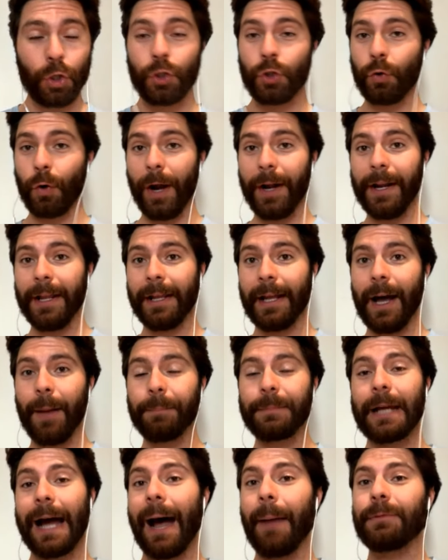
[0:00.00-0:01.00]
Trending
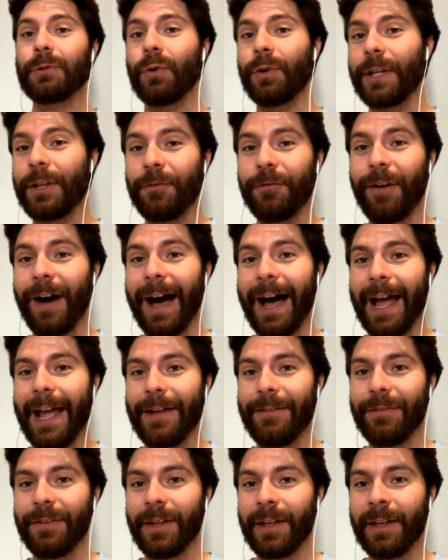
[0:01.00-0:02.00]
up, top
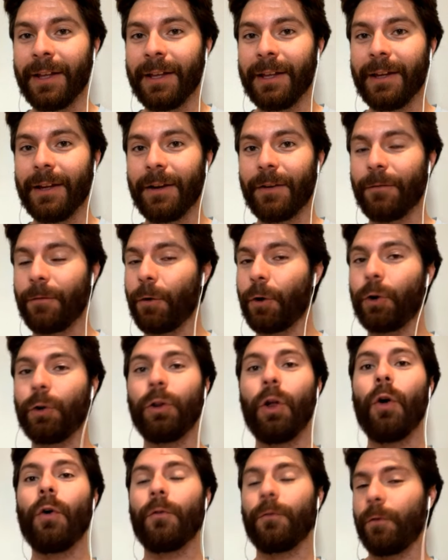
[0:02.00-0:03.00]
25 for
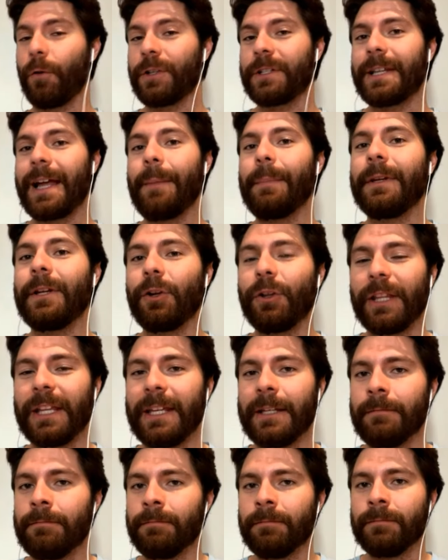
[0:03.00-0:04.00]
first time in
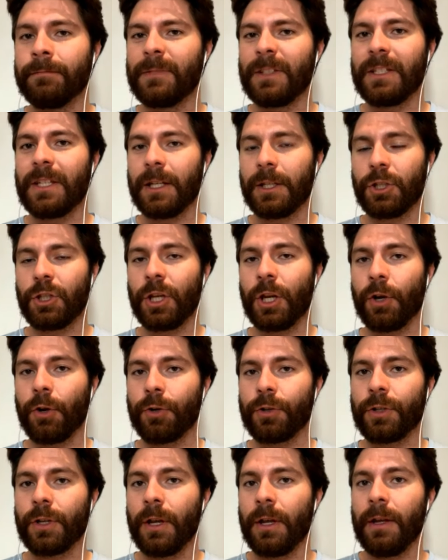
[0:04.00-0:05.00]
nearly 6
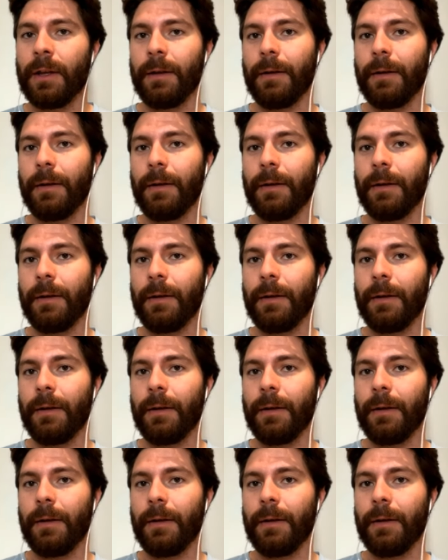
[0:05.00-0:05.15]
years.